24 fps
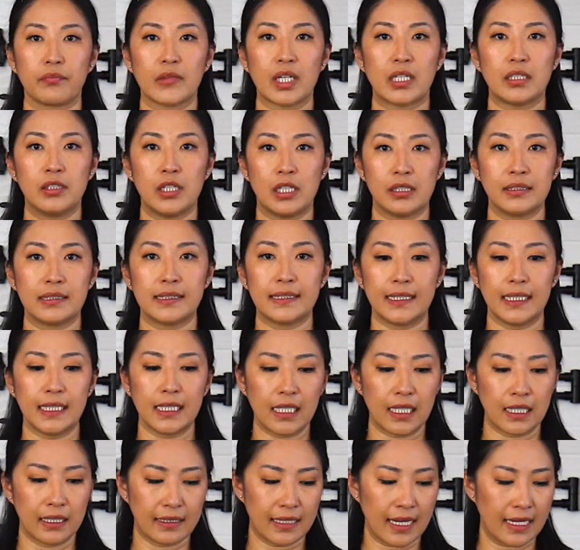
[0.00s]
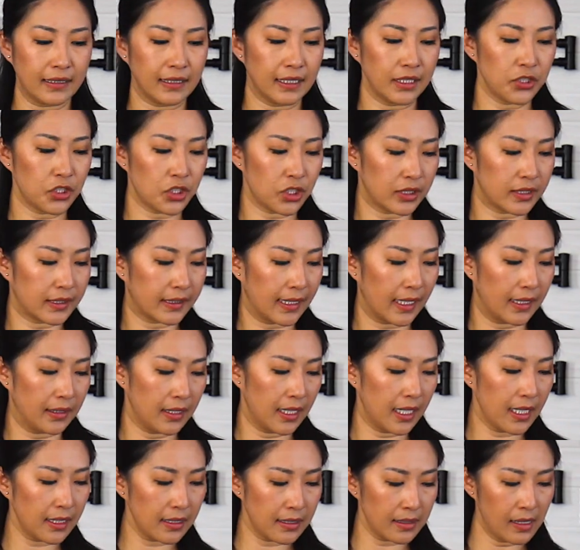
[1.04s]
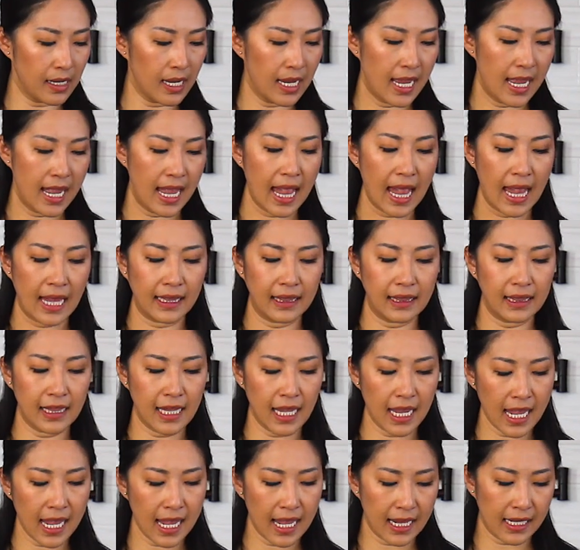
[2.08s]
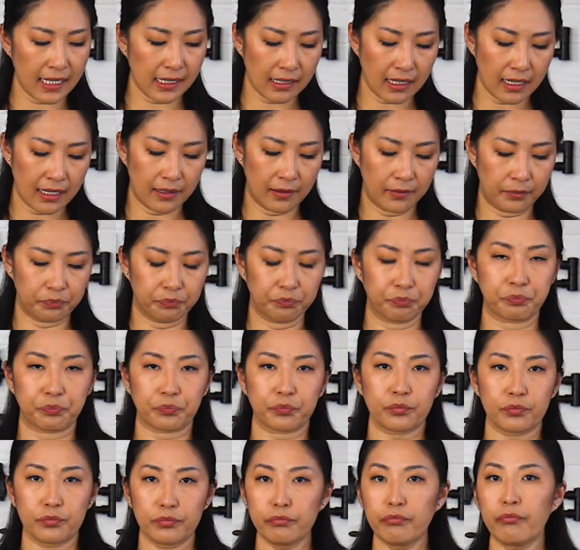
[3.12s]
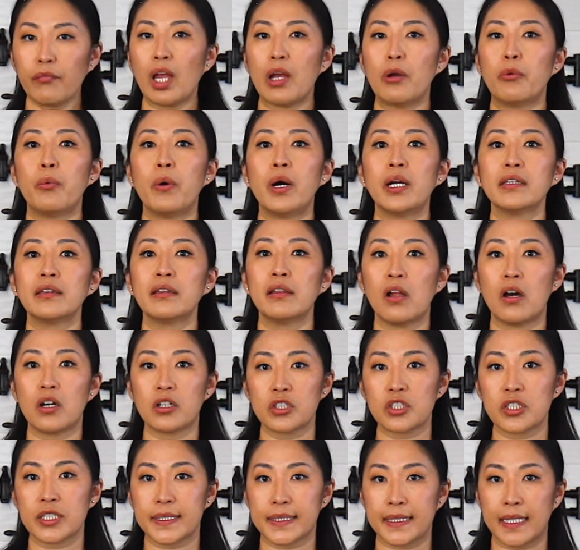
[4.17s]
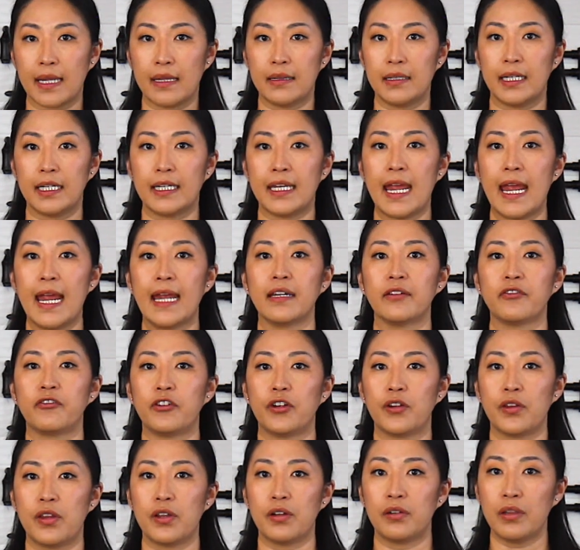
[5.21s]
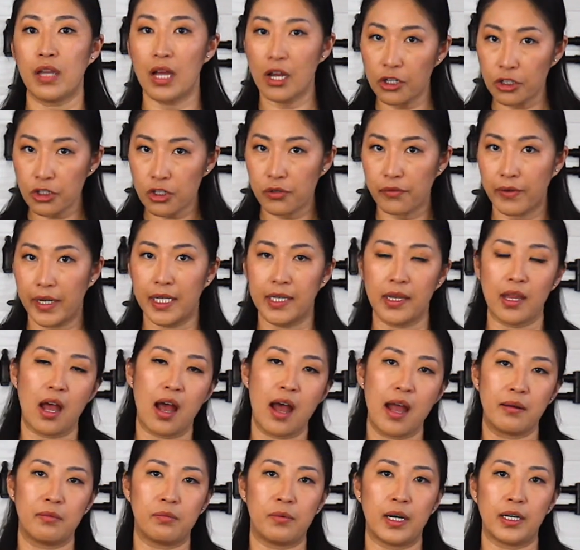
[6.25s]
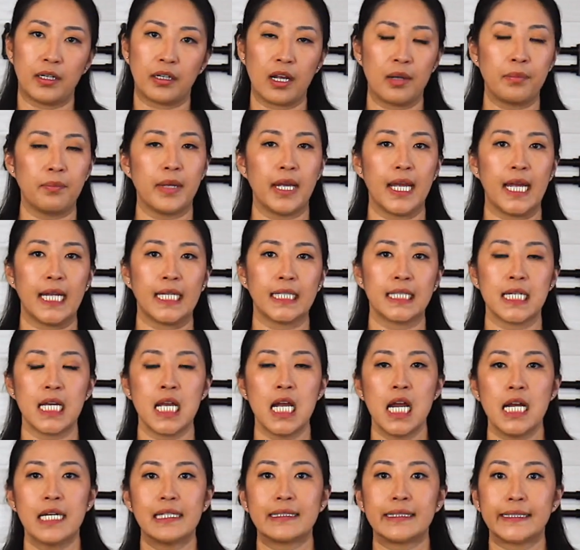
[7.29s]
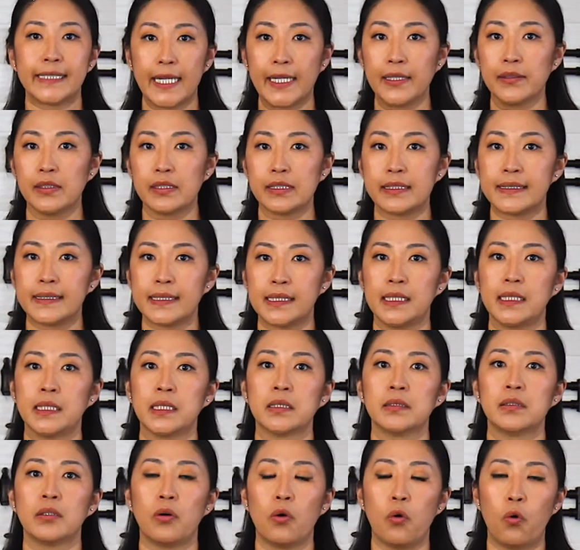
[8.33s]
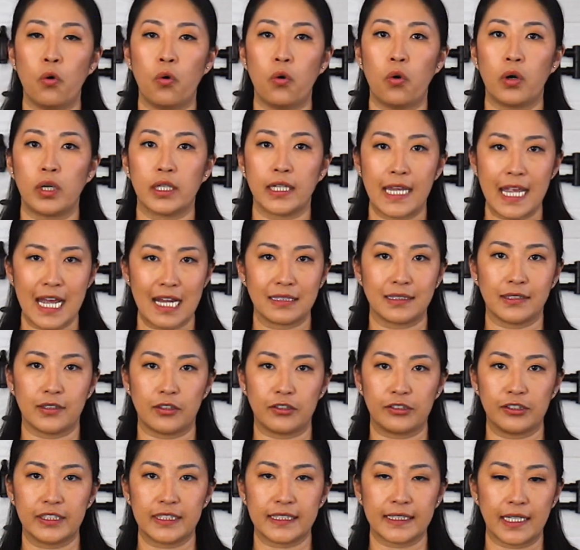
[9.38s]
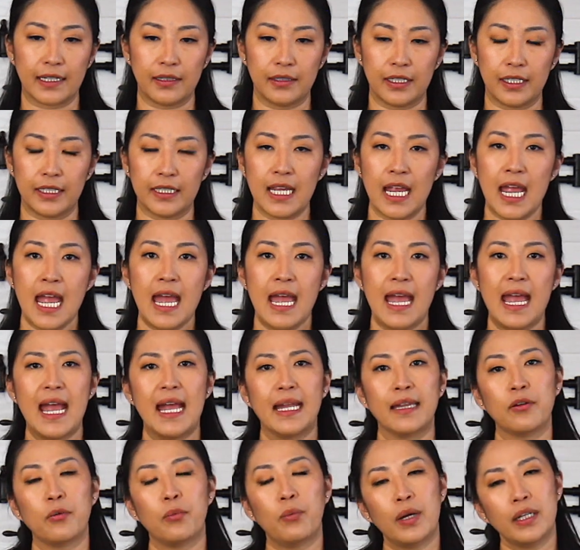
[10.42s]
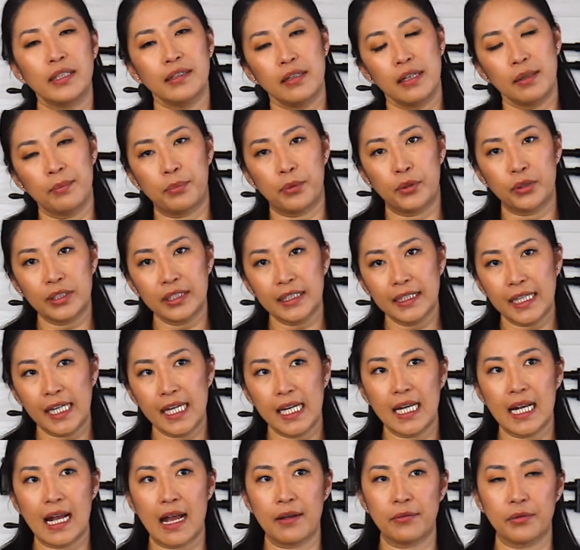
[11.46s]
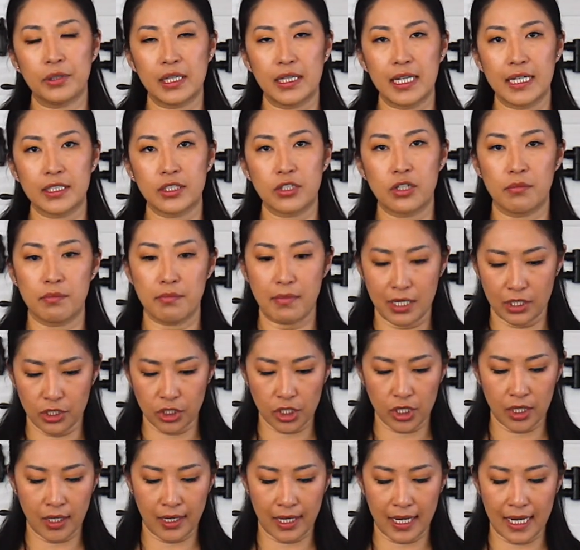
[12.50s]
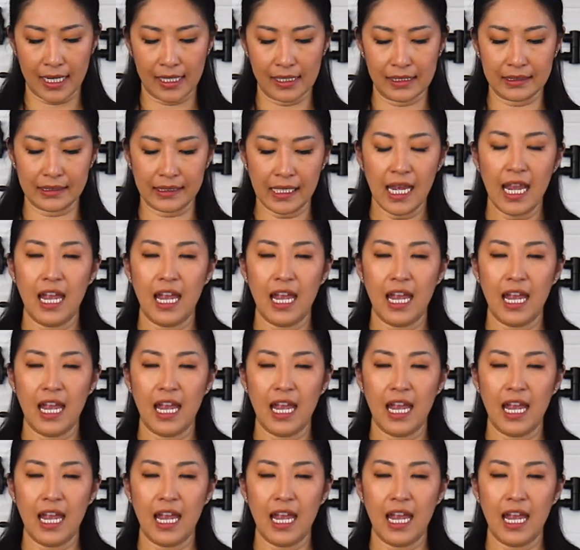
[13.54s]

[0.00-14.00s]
Non-stick 10-inch skillet, and then one large skillet. And for the large one, I recommend stainless steel or cast iron skillet. And one important thing I would like to mention is